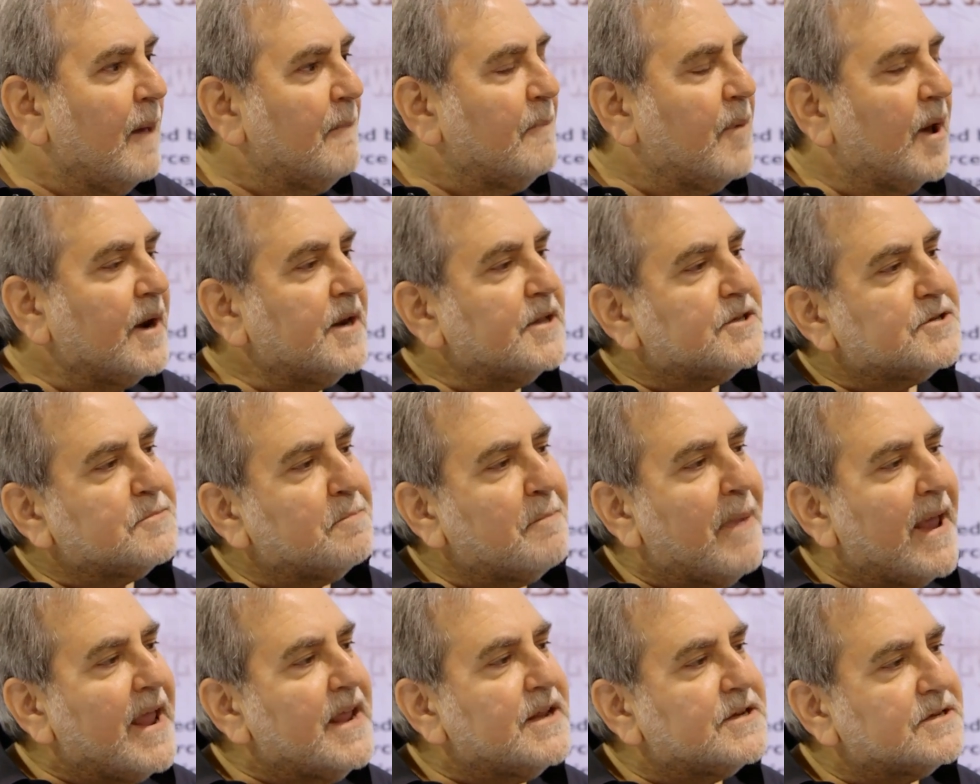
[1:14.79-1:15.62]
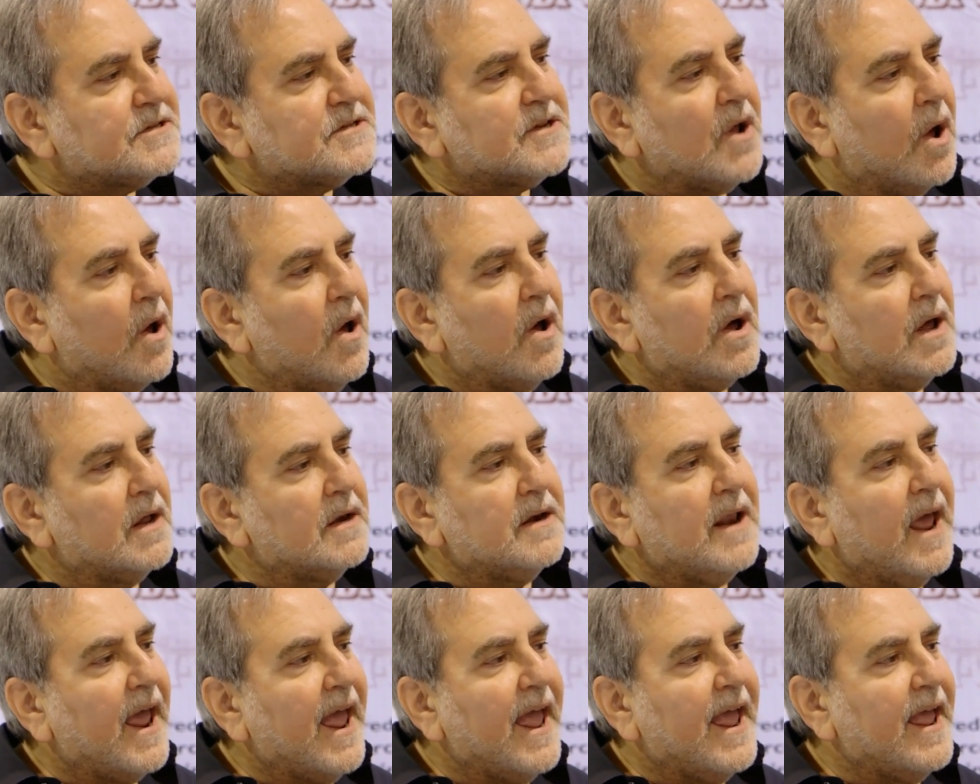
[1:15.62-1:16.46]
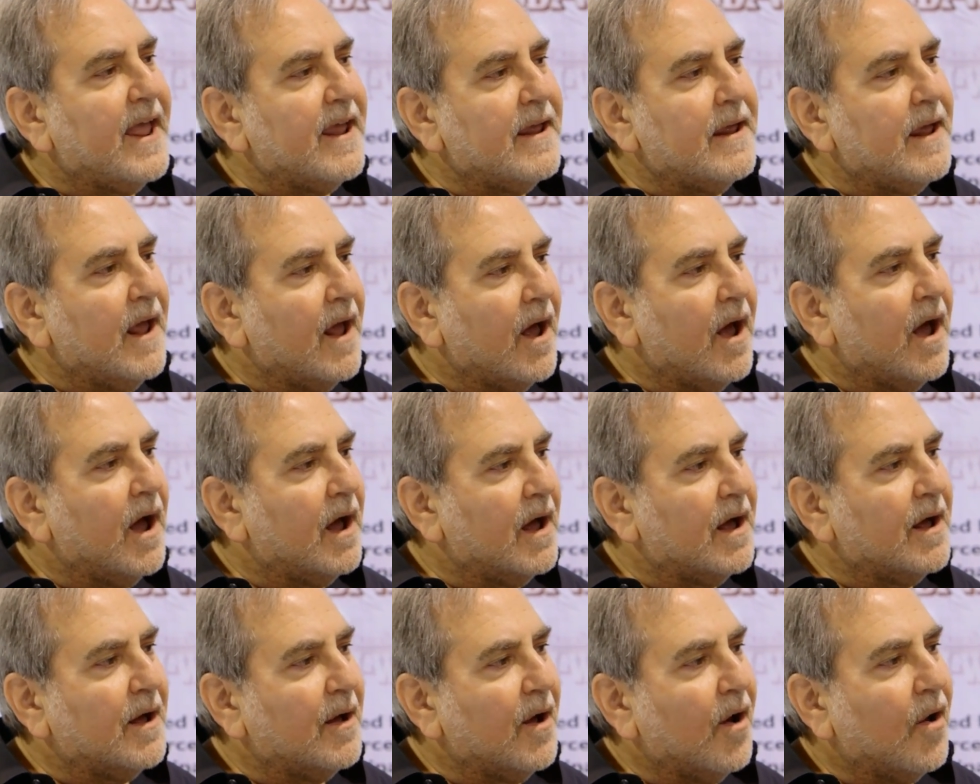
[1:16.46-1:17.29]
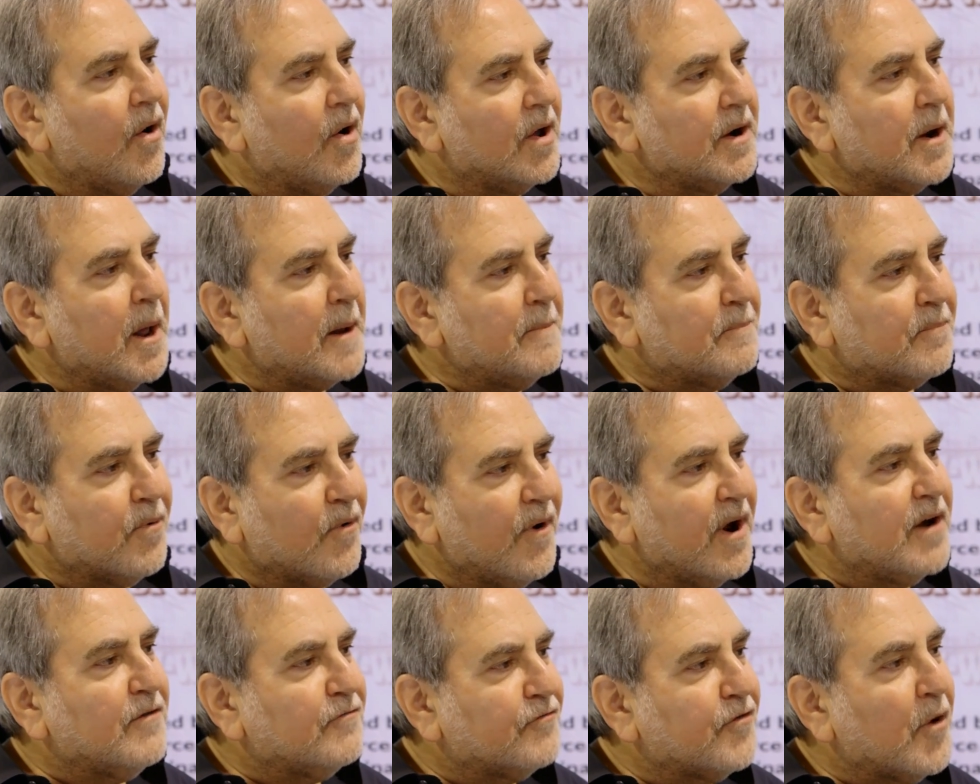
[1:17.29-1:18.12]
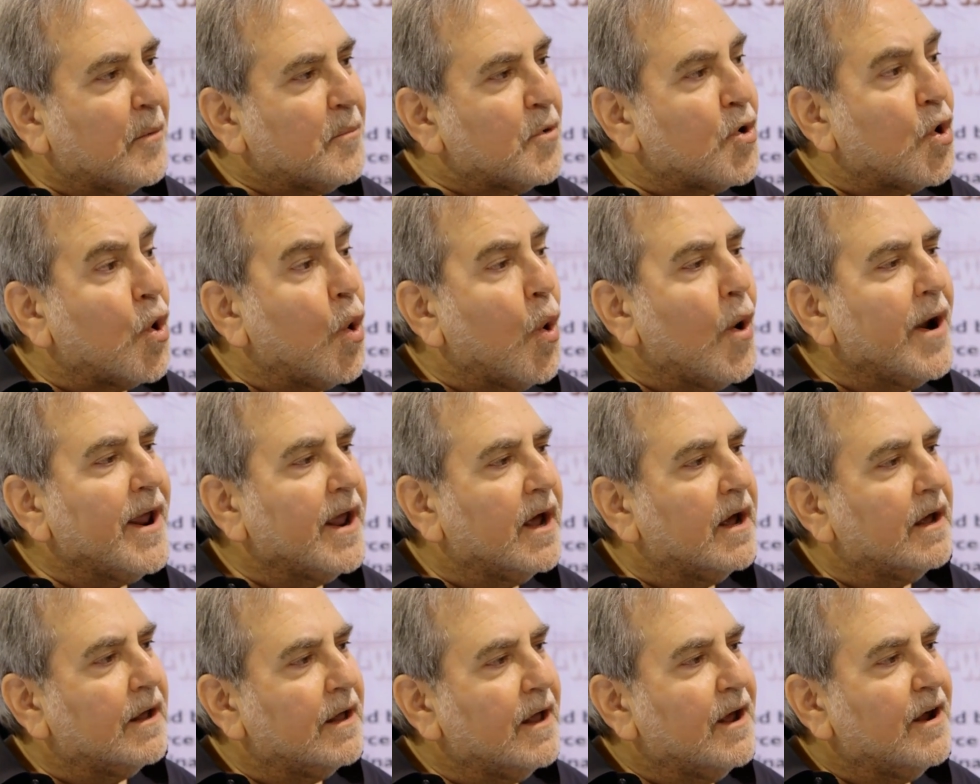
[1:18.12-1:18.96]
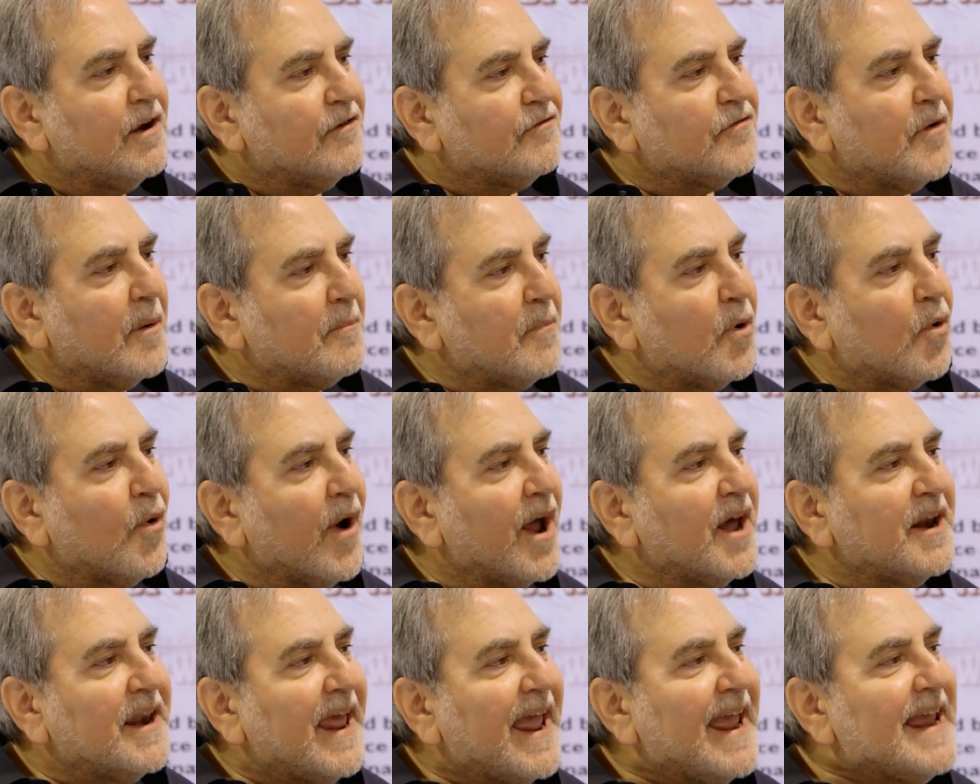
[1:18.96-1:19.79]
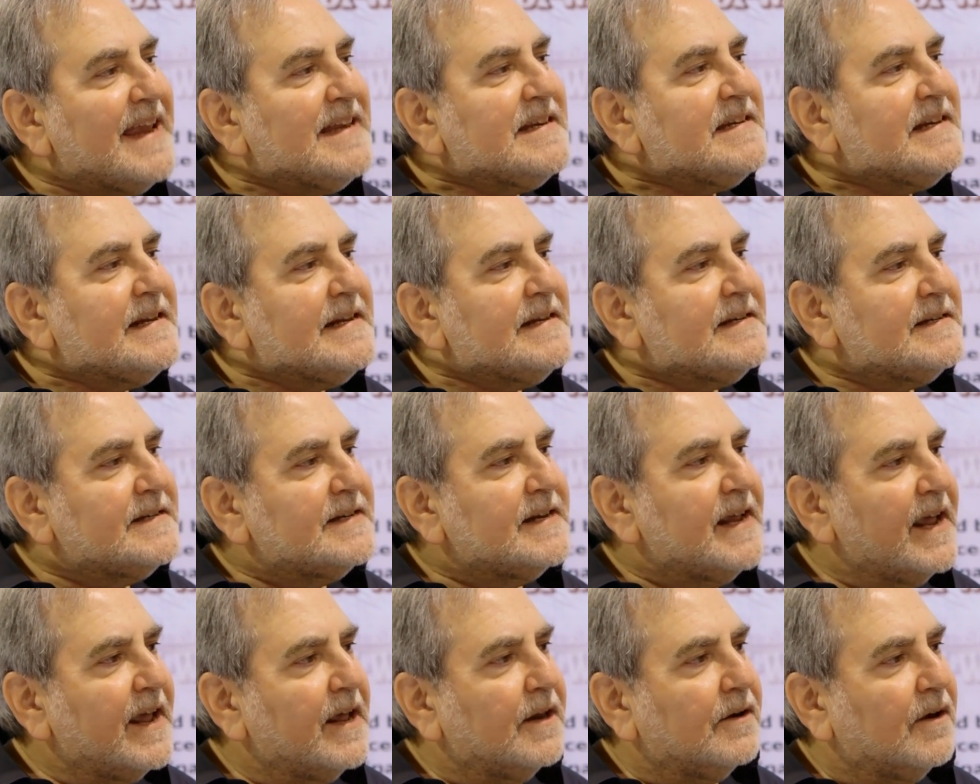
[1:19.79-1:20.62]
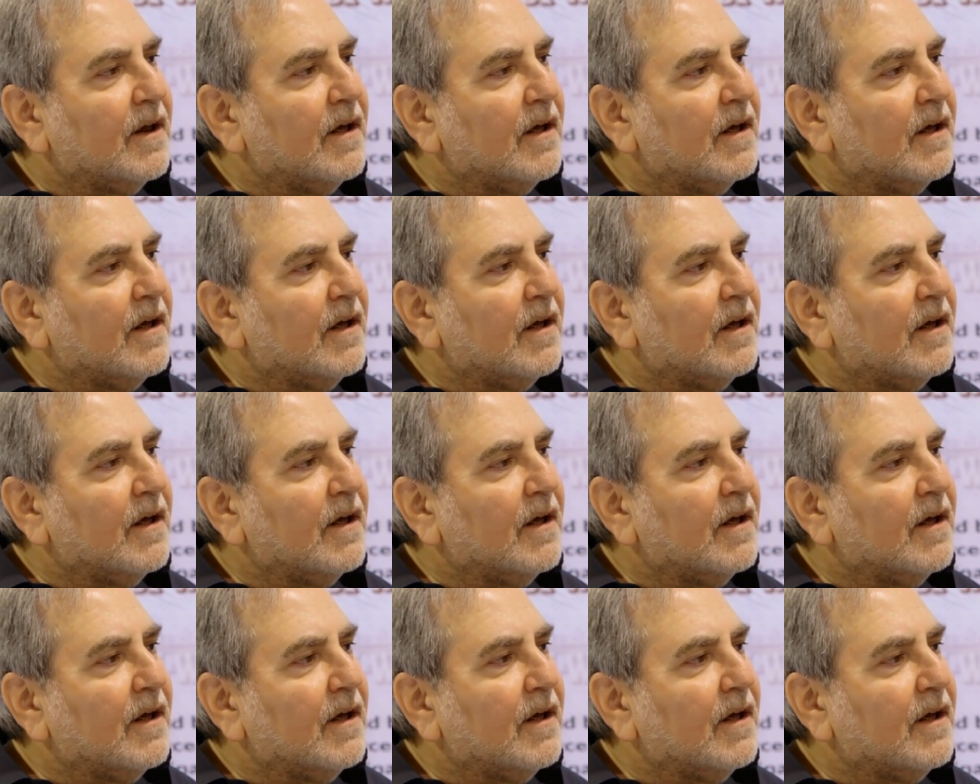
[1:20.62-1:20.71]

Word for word: but it's based on a, uh, on a print from Goya from around eighteen ten.